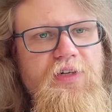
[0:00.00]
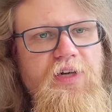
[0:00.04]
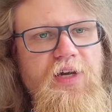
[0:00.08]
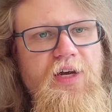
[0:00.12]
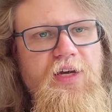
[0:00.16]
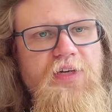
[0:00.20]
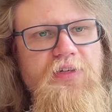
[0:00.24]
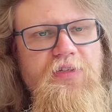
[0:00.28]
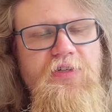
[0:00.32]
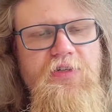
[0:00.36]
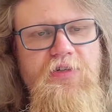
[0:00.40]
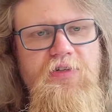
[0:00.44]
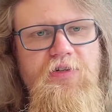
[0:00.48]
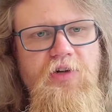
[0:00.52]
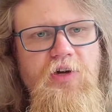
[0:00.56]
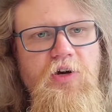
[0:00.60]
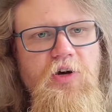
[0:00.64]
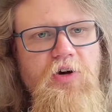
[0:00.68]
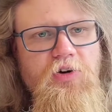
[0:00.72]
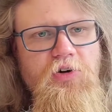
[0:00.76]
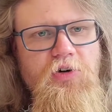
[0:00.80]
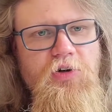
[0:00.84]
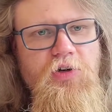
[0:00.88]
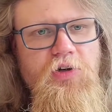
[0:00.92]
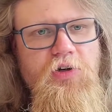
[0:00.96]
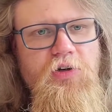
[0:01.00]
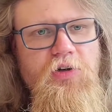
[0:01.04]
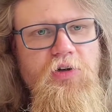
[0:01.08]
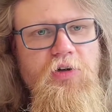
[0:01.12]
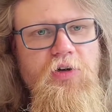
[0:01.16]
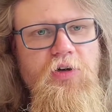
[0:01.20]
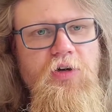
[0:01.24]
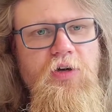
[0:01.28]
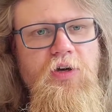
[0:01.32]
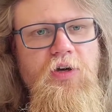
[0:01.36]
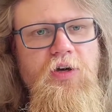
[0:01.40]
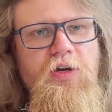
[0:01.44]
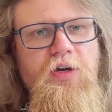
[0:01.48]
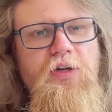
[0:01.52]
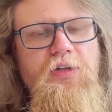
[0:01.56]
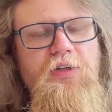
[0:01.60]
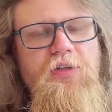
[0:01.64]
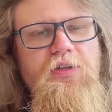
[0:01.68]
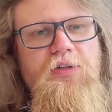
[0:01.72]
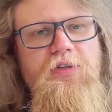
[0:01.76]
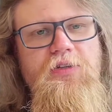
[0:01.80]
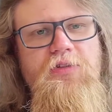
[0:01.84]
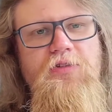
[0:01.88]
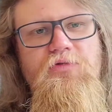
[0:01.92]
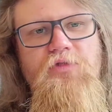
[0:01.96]
last as long?
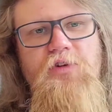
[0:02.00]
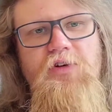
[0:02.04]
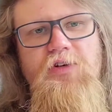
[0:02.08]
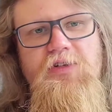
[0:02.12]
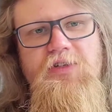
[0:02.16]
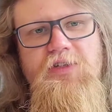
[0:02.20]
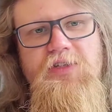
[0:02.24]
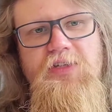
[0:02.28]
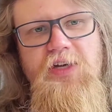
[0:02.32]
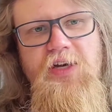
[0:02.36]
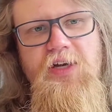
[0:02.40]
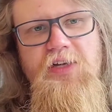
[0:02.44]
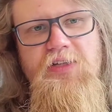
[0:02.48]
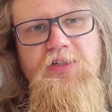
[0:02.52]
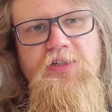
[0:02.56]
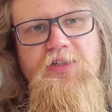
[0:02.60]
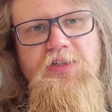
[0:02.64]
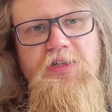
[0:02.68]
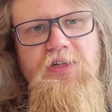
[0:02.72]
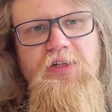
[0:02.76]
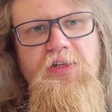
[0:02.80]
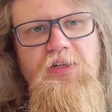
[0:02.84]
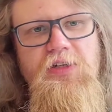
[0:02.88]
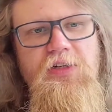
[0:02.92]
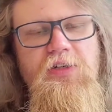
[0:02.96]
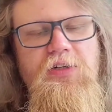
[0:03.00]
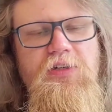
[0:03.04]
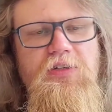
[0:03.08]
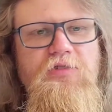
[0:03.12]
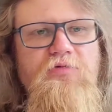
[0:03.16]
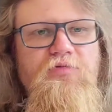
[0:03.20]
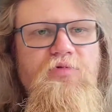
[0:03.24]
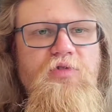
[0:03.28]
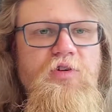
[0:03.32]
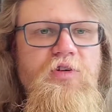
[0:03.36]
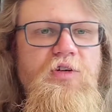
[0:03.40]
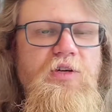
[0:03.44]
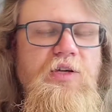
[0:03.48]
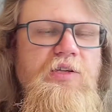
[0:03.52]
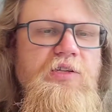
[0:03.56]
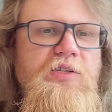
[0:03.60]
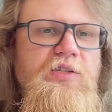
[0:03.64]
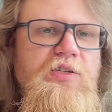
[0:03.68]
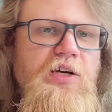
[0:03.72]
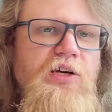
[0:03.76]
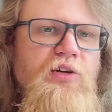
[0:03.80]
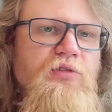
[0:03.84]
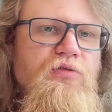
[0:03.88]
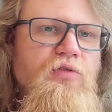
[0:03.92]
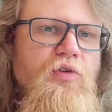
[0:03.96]
And it's a very sad scene. It's very
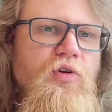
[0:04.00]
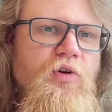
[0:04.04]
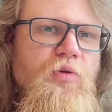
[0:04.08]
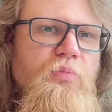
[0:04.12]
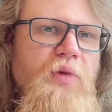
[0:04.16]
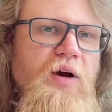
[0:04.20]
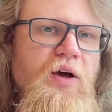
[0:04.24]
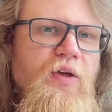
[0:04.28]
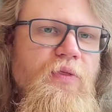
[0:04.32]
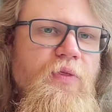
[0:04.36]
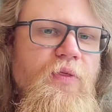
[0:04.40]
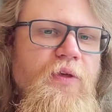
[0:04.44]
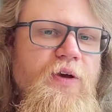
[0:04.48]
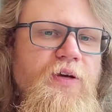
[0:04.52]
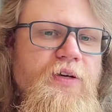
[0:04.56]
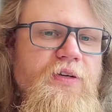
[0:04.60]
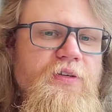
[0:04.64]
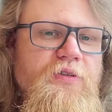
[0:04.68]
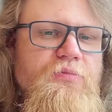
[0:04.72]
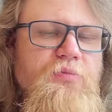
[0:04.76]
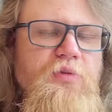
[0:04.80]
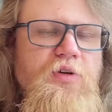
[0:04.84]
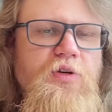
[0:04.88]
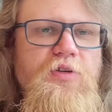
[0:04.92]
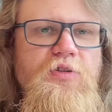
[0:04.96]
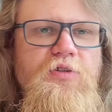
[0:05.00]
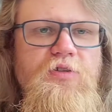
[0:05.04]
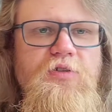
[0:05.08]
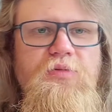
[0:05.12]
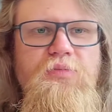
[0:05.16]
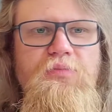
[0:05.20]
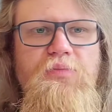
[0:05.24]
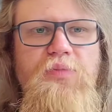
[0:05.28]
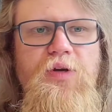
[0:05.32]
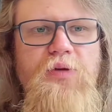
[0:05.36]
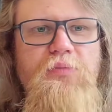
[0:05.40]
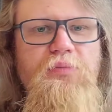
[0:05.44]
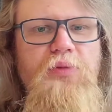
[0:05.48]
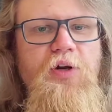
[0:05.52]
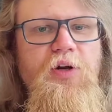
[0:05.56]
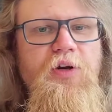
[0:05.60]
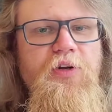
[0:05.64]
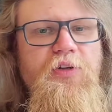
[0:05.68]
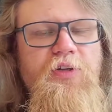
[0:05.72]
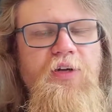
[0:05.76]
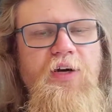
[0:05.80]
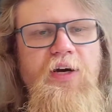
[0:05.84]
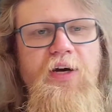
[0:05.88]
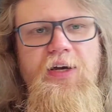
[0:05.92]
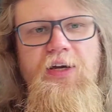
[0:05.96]
insightful about things because people are
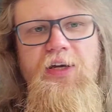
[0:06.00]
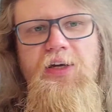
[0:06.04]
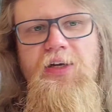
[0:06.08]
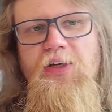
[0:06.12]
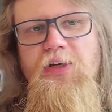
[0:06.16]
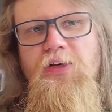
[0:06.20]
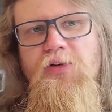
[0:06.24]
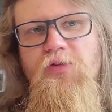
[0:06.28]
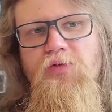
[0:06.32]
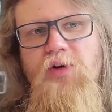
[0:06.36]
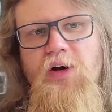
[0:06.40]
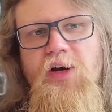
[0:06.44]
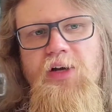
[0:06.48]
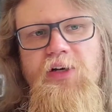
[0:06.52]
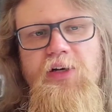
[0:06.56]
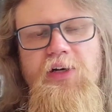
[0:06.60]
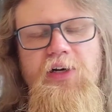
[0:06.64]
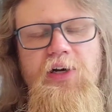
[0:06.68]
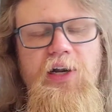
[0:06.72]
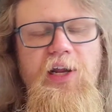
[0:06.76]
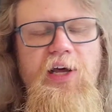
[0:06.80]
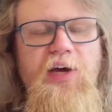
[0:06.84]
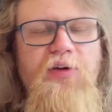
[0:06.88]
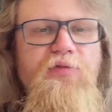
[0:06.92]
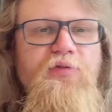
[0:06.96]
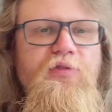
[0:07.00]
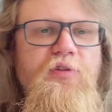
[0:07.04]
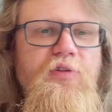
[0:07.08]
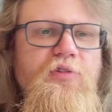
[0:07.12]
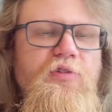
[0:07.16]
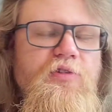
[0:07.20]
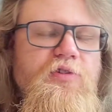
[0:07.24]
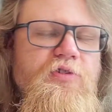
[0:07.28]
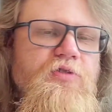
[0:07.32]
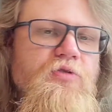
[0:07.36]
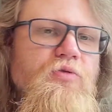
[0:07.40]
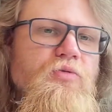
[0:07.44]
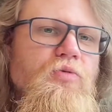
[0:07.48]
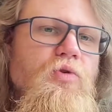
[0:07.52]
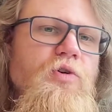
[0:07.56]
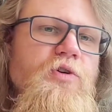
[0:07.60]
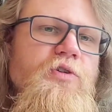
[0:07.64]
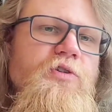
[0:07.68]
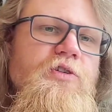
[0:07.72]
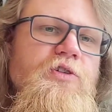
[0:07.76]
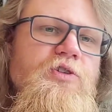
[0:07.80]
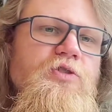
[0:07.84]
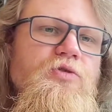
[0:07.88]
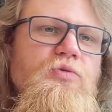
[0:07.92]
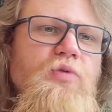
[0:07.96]
dying right and left, and there's a war
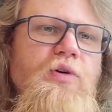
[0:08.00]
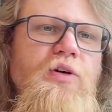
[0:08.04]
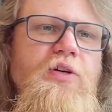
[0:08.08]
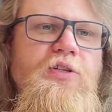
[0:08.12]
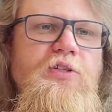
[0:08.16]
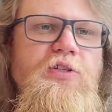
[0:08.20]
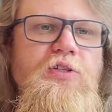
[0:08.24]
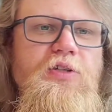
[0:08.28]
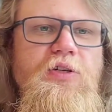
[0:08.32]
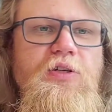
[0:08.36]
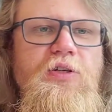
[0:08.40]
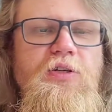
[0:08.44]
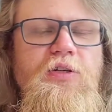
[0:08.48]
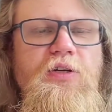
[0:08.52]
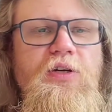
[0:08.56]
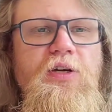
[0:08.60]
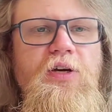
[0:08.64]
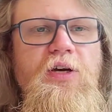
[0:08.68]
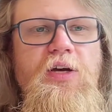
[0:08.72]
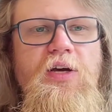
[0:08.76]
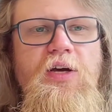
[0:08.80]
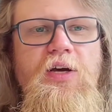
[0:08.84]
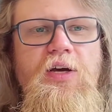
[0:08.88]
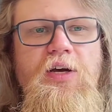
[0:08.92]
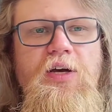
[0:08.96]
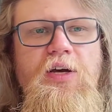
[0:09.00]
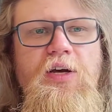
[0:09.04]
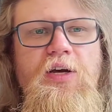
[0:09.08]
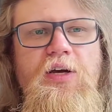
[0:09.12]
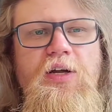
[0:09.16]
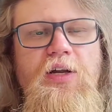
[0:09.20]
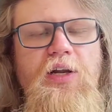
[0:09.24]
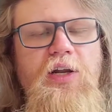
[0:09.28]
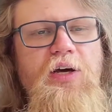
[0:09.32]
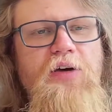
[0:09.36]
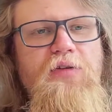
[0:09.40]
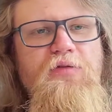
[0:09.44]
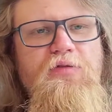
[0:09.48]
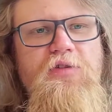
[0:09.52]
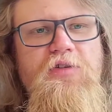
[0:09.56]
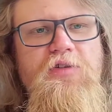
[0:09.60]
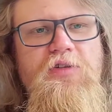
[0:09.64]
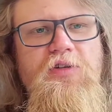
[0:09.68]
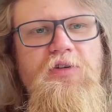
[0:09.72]
situation, and life